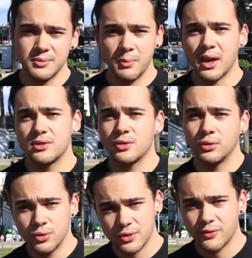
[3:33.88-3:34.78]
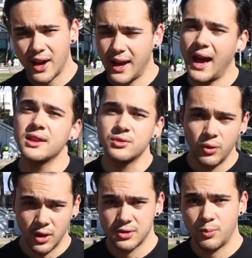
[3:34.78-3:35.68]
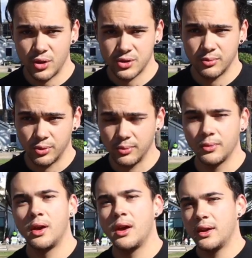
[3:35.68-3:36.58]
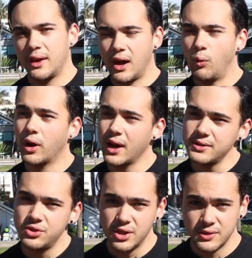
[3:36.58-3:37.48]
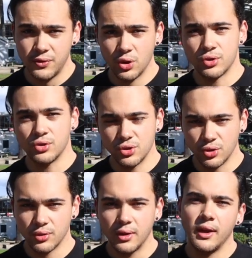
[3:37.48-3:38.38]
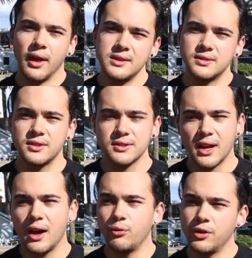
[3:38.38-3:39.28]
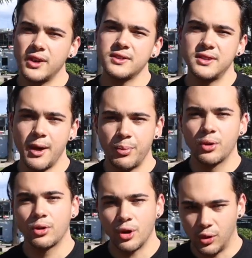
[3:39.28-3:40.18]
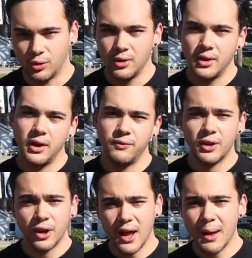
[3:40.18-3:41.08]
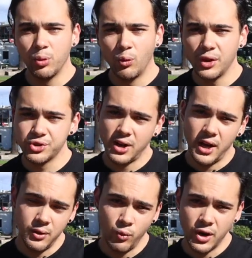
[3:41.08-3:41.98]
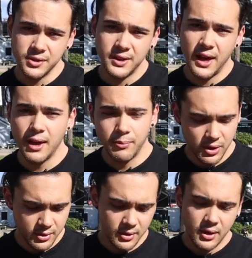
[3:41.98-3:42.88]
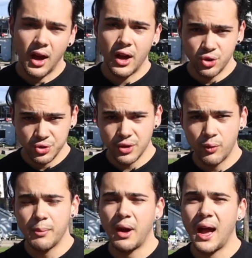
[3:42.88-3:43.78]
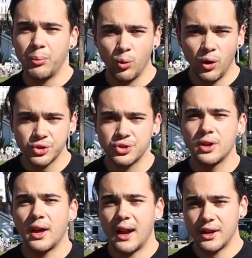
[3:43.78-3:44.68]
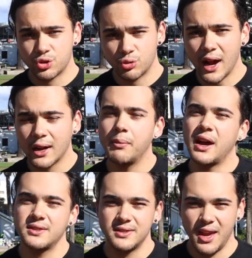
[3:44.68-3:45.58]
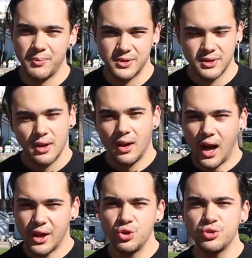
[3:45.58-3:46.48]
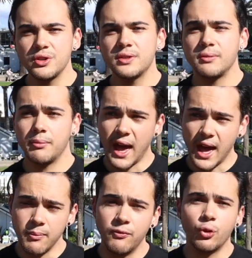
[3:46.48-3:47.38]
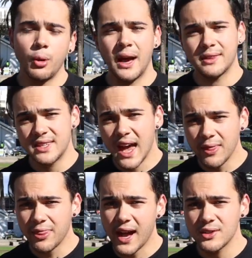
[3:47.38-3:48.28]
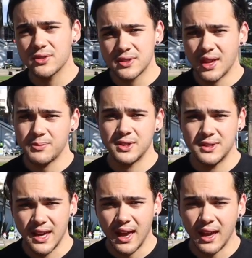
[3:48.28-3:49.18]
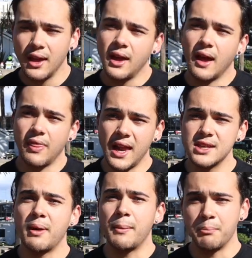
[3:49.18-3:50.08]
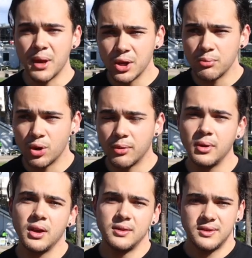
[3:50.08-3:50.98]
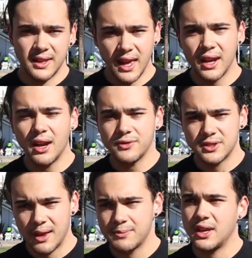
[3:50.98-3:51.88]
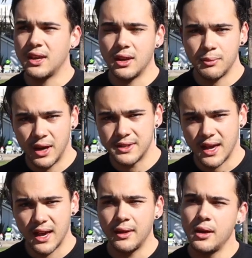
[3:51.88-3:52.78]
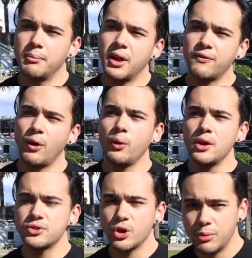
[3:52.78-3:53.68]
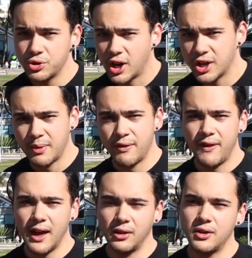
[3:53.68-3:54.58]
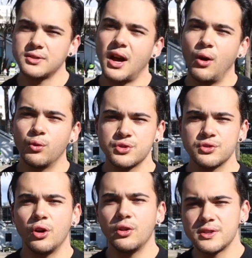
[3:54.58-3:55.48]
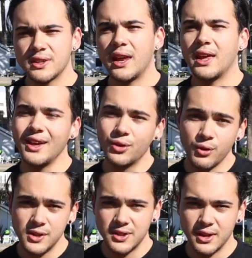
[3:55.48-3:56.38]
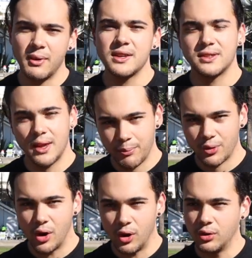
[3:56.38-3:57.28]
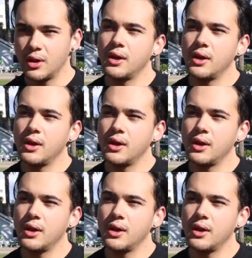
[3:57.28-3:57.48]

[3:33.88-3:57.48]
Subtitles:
me to lose fat as quick as possible. Now, what I suggest for you to do is to start with a step goal. If you get an Apple Watch, I didn't wear it today, but I usually wear my Apple Watch and I track my steps. I usually aim for about 10,000 steps a day, and that is my minimum to get enough steps in my day. But if I want to turbocharge my fat loss, I will slowly start increasing my step goal